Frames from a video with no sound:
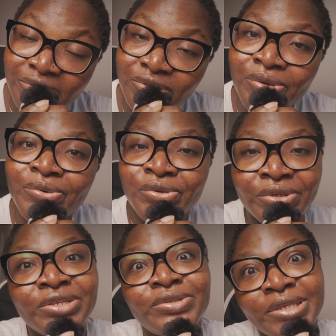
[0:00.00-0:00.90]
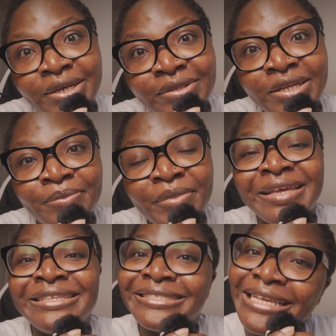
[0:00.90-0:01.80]
So you need to tell them
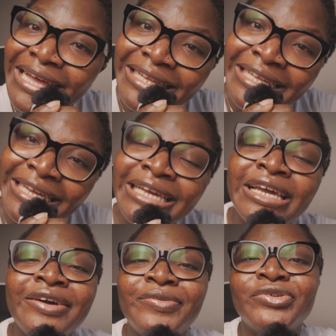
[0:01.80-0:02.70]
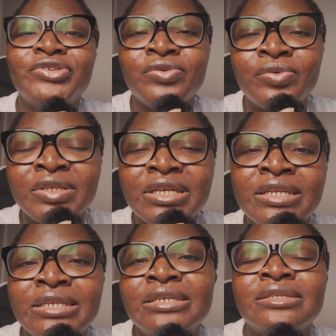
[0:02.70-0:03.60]
exactly what you want,
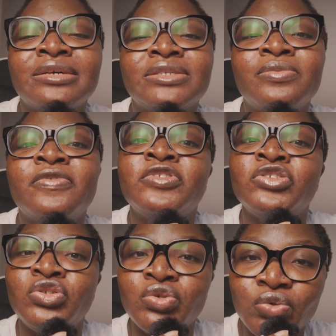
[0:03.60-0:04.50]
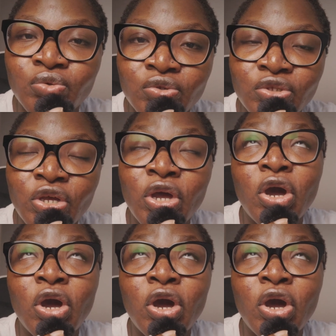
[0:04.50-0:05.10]
and these are some of the do's